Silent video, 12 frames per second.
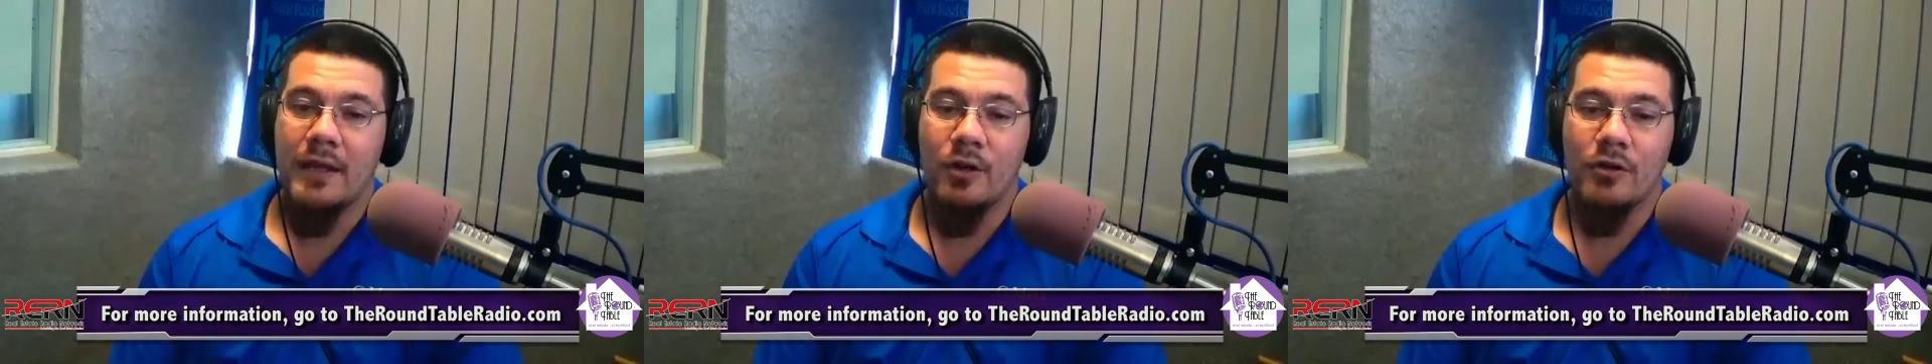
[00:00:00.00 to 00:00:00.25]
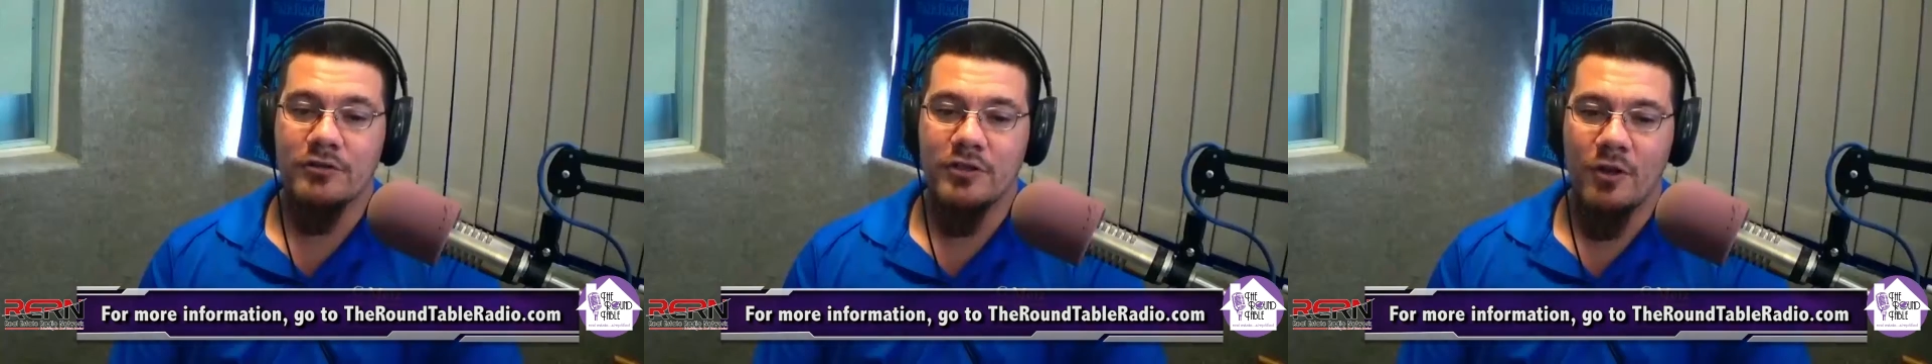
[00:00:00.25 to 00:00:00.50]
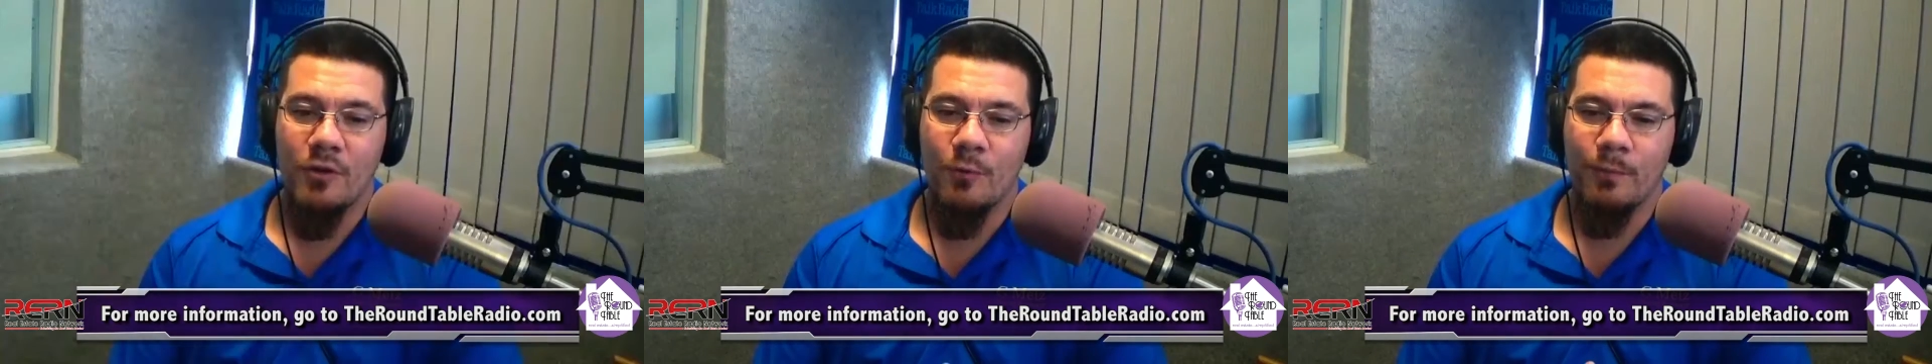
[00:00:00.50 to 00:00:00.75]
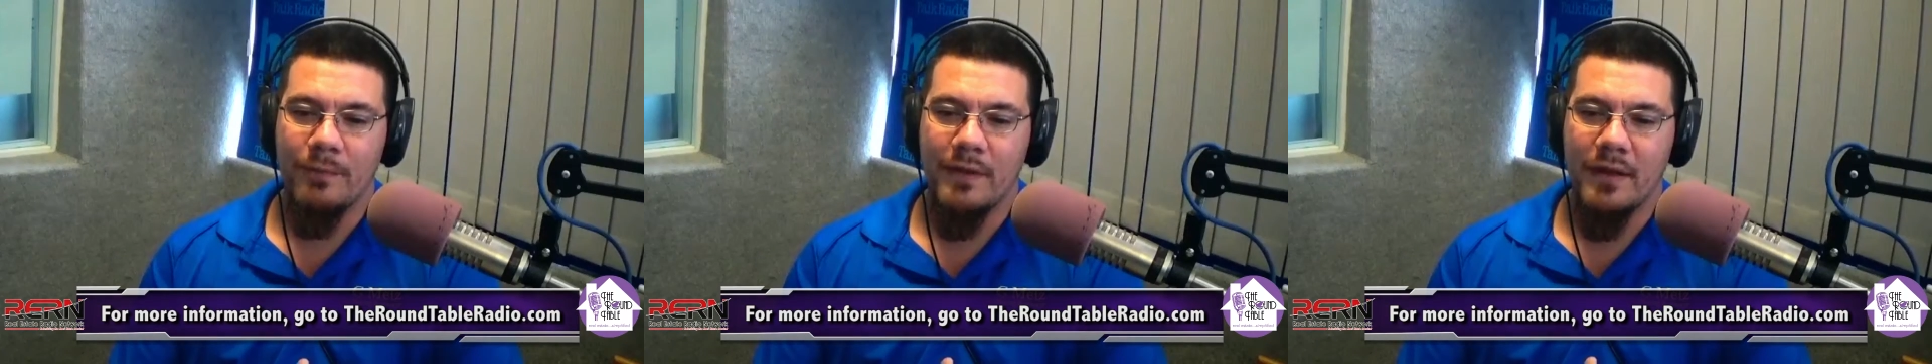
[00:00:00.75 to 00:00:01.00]
It
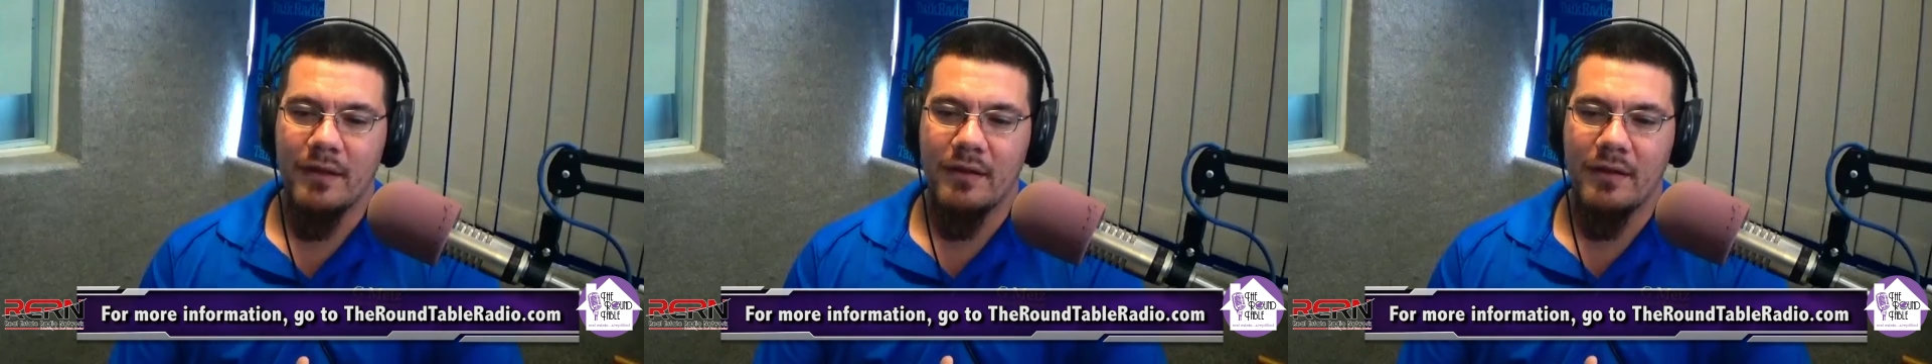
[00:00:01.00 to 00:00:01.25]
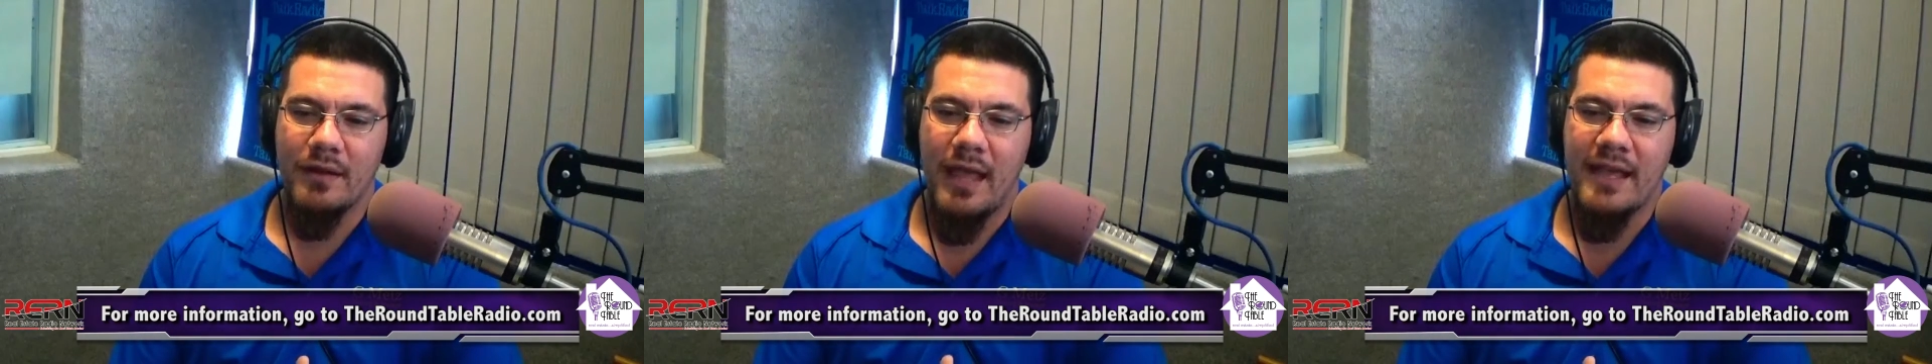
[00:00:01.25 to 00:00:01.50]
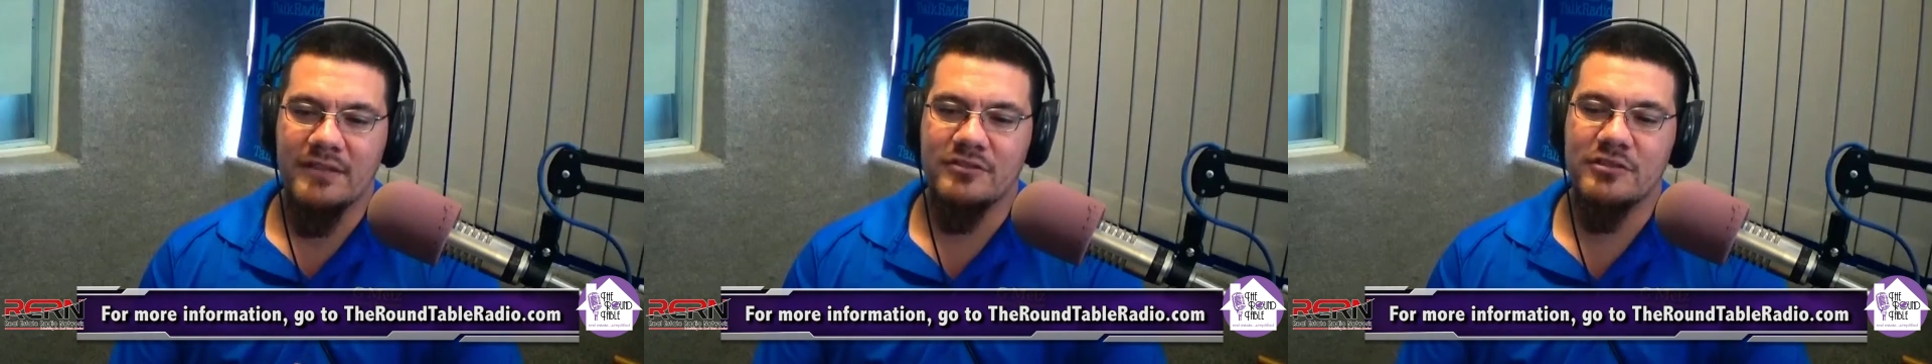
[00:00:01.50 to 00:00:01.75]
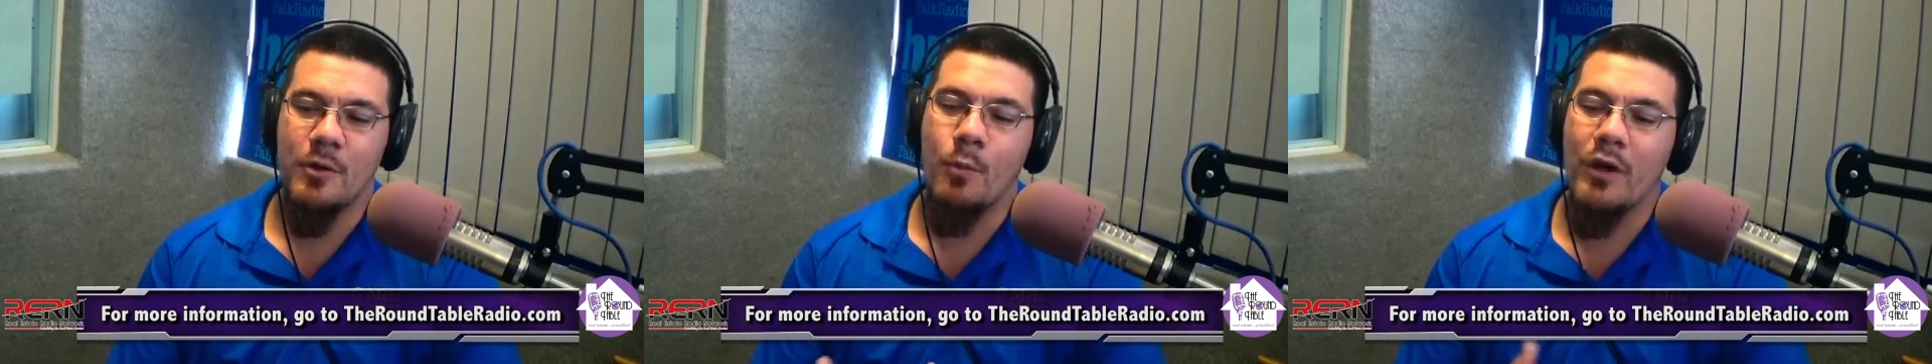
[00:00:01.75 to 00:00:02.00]
also has
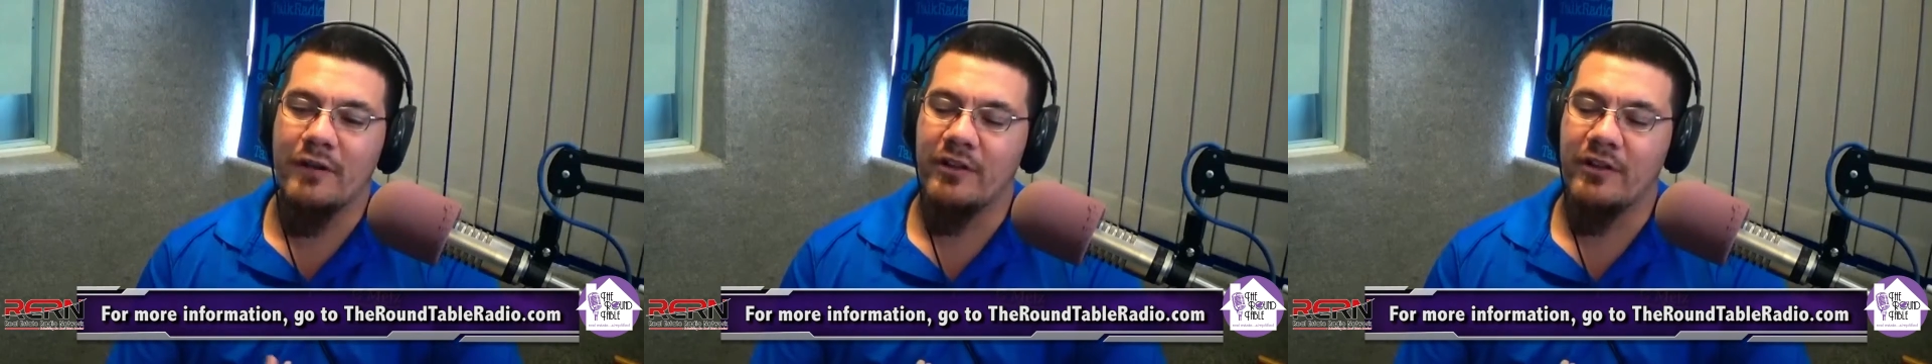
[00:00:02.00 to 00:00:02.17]
somewhat